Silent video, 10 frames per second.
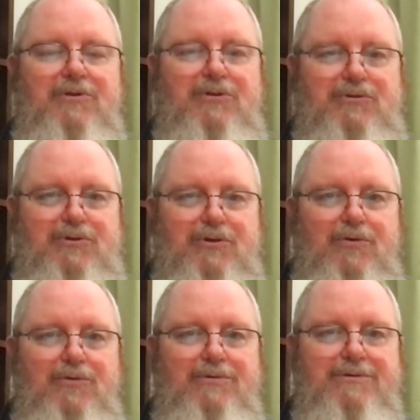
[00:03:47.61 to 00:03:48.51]
to
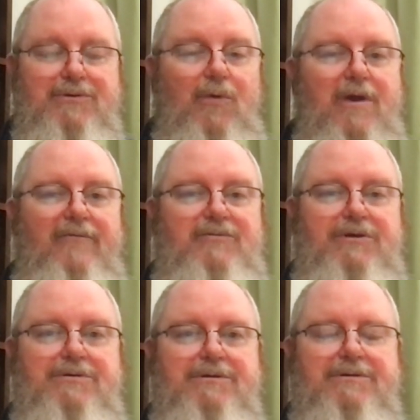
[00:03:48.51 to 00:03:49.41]
choose the way of
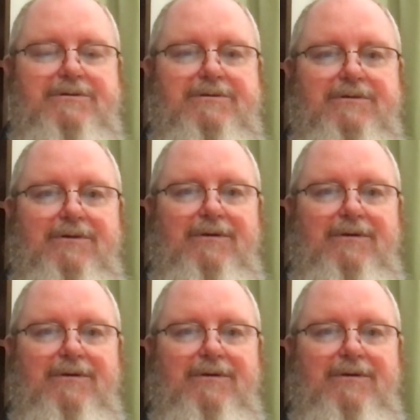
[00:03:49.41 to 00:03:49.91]
Jesus,